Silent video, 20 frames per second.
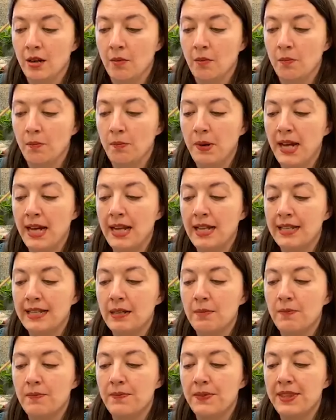But
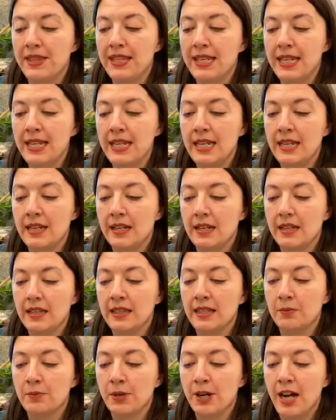the
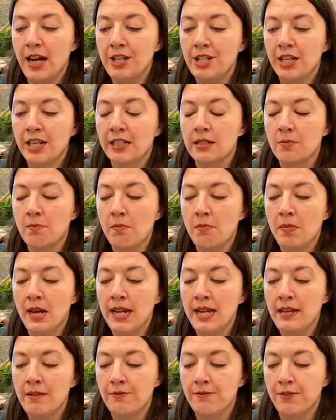project
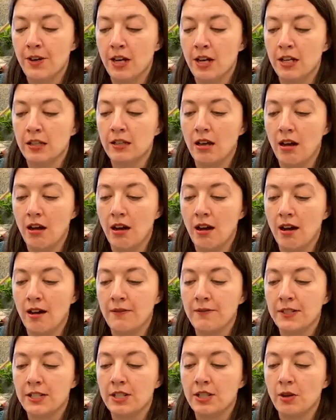might fall off,
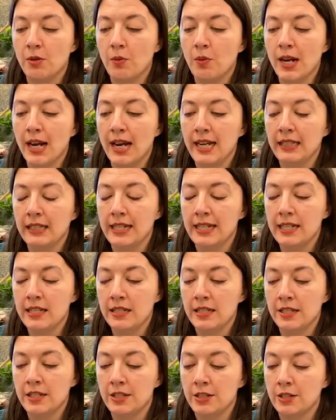so what I like to
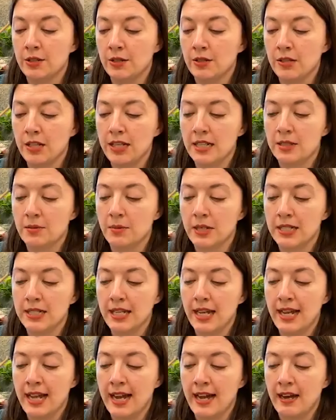do is once I
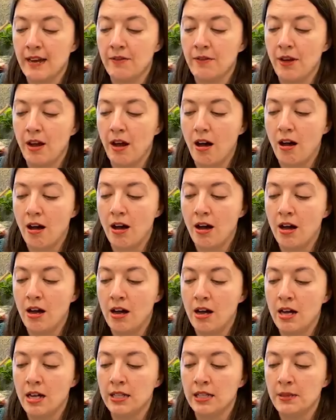have
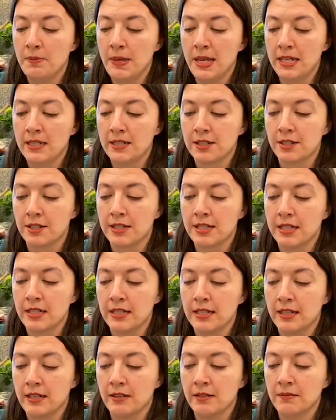all the pencils in
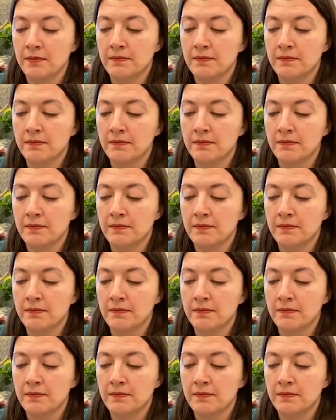here,